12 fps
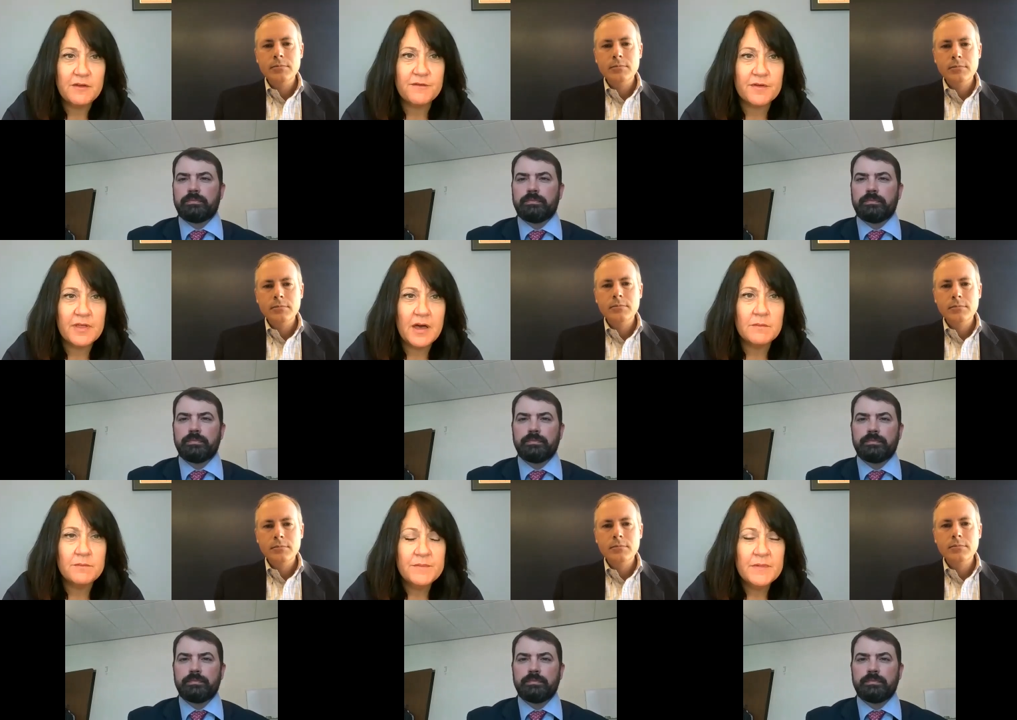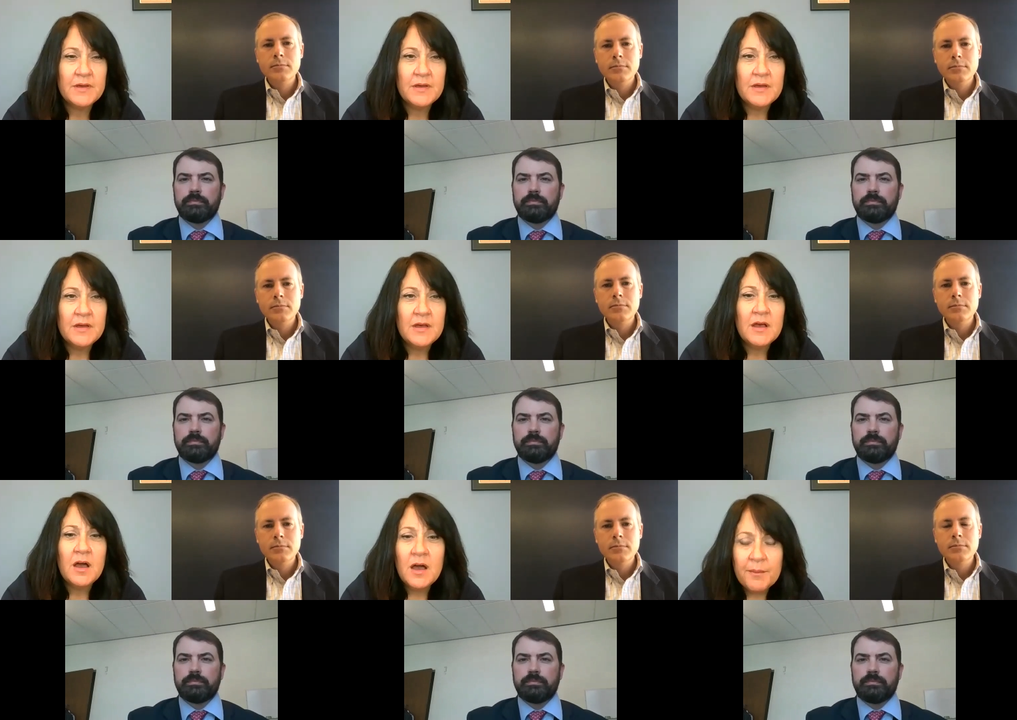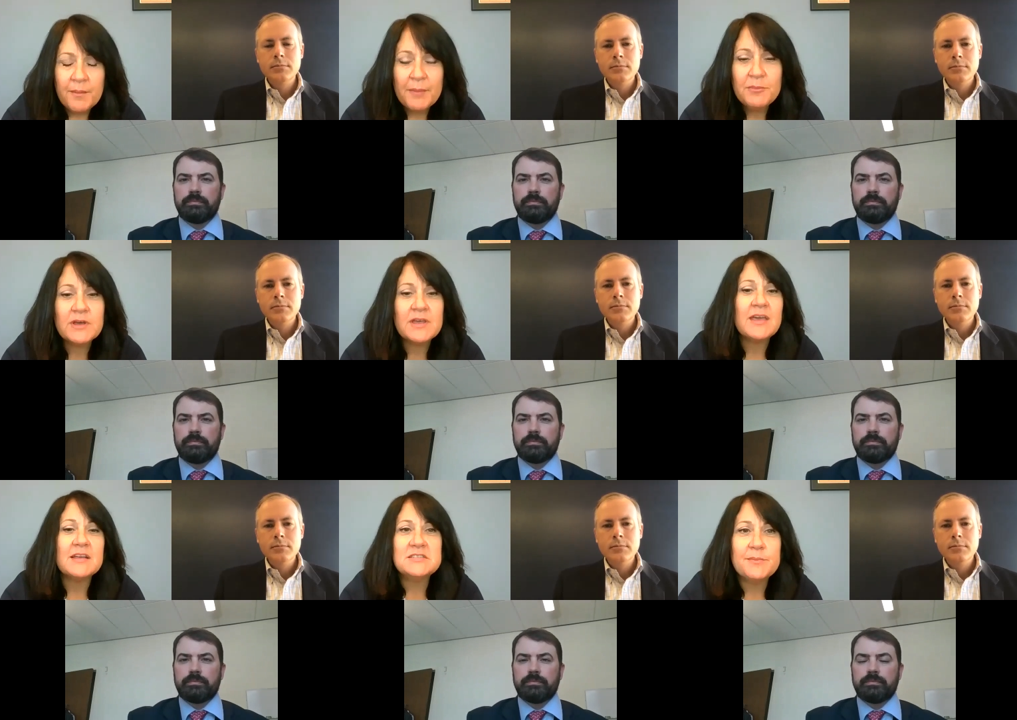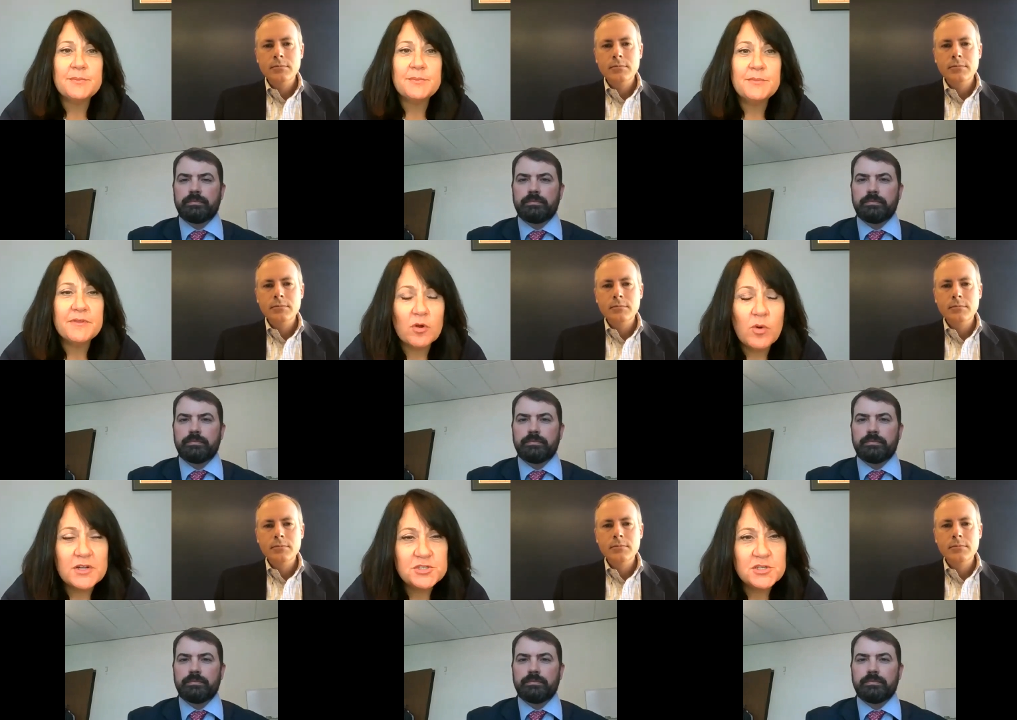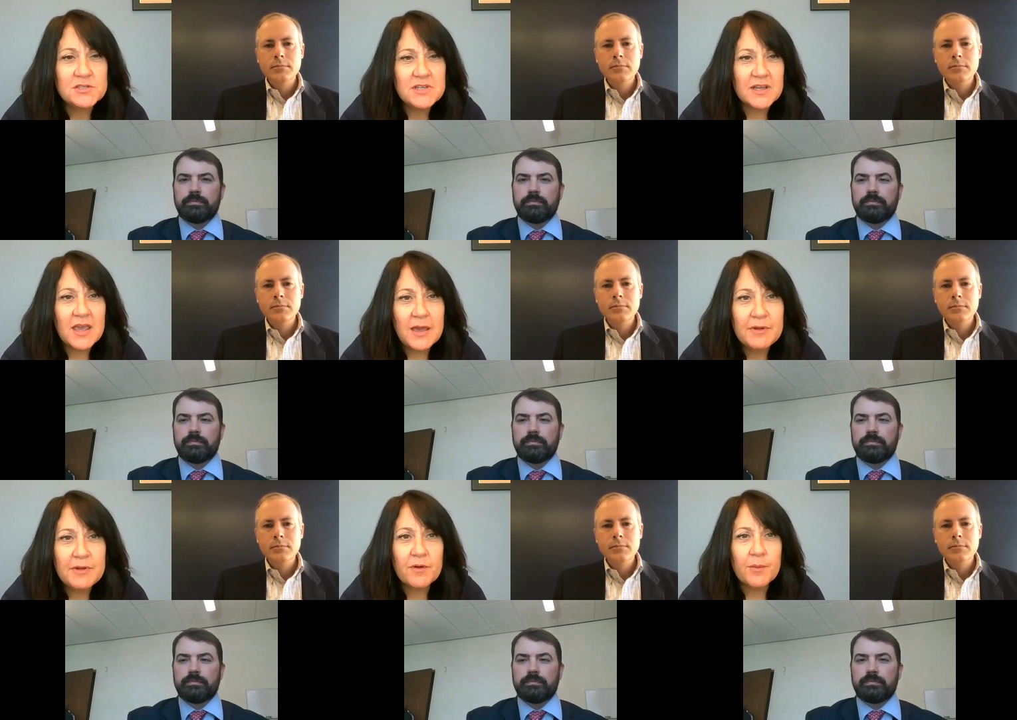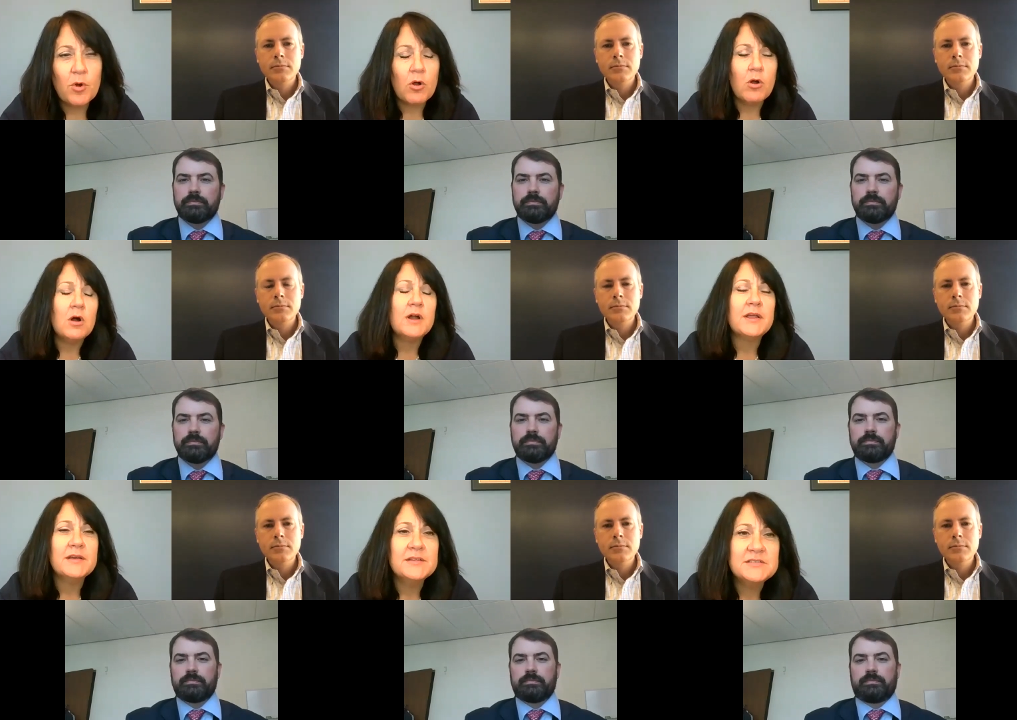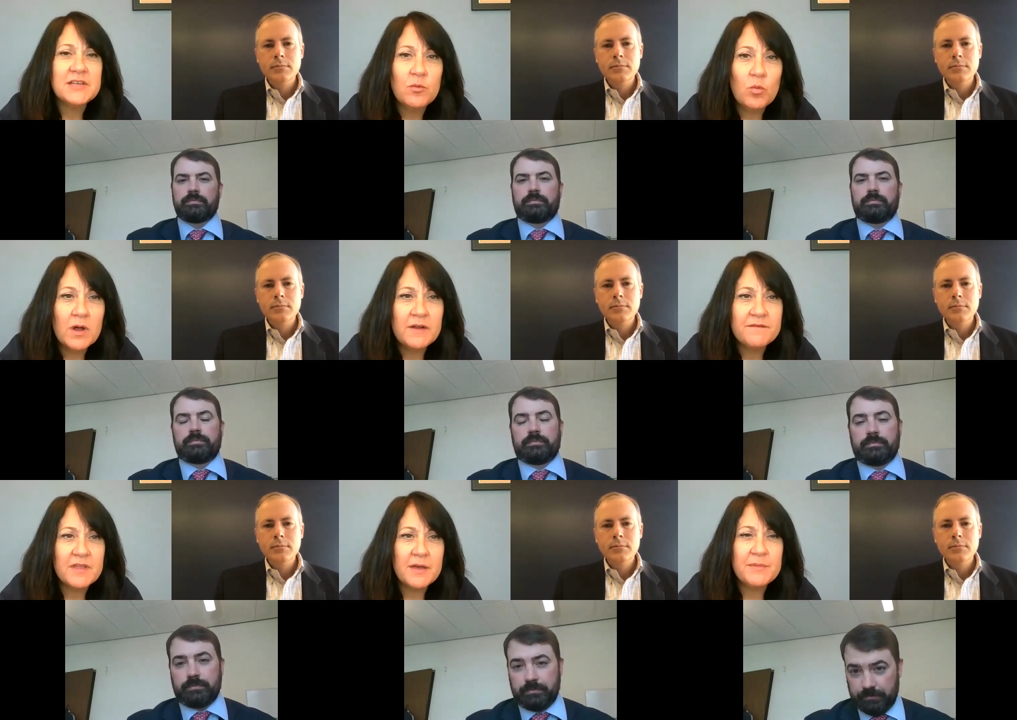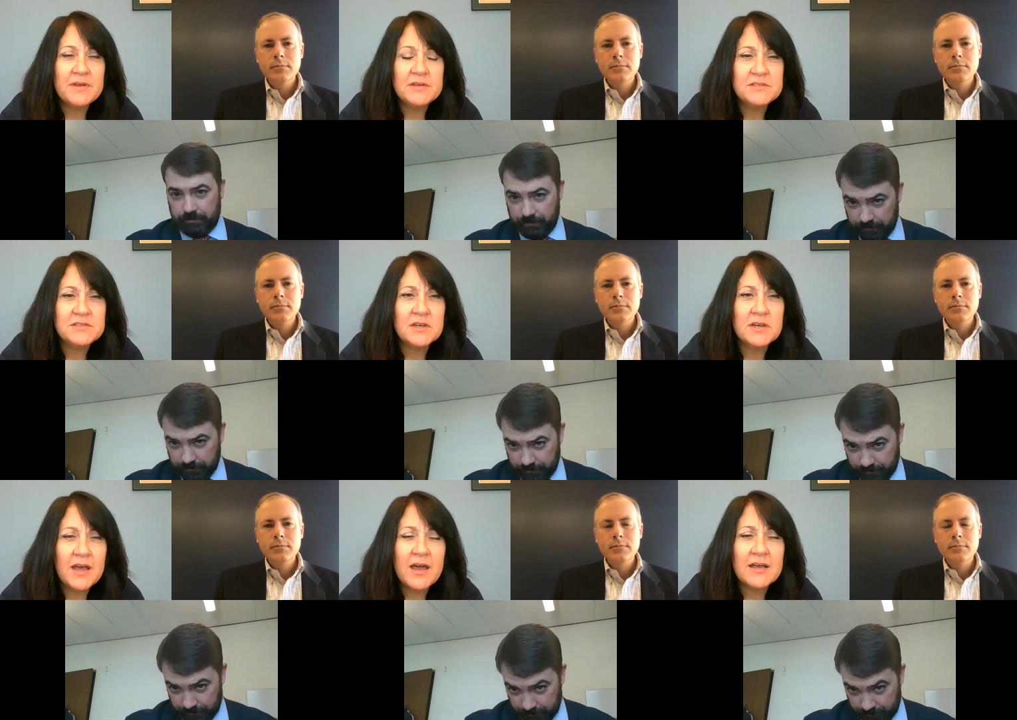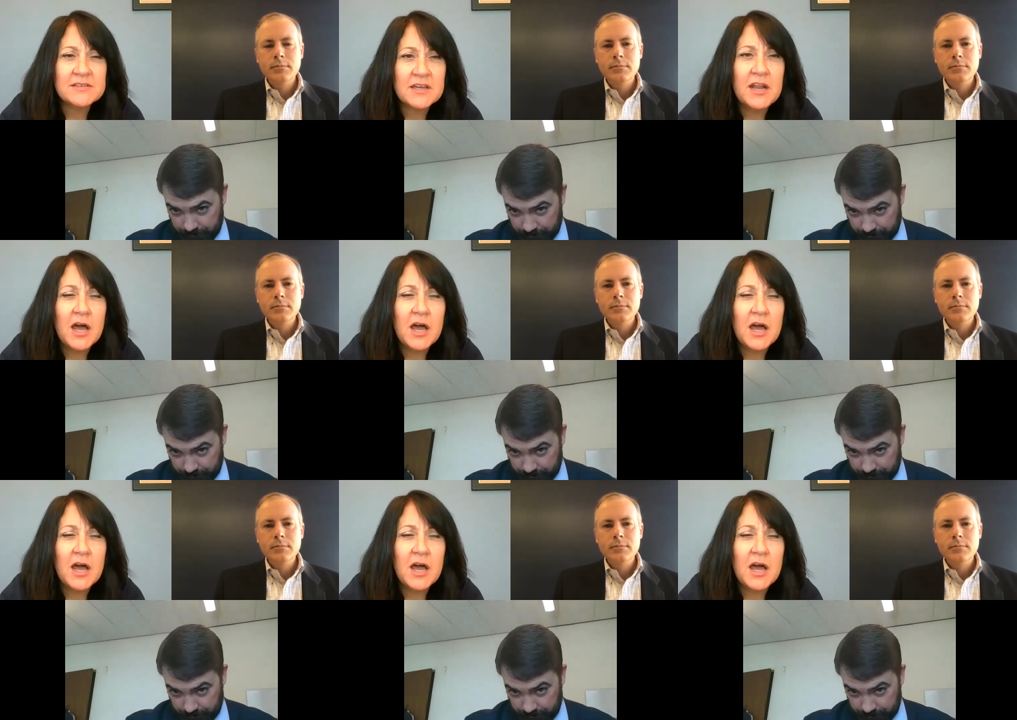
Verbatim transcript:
Speaker 1: you for that. Um, I'm looking at some of the questions that came in from our audience, and one of them is to ask an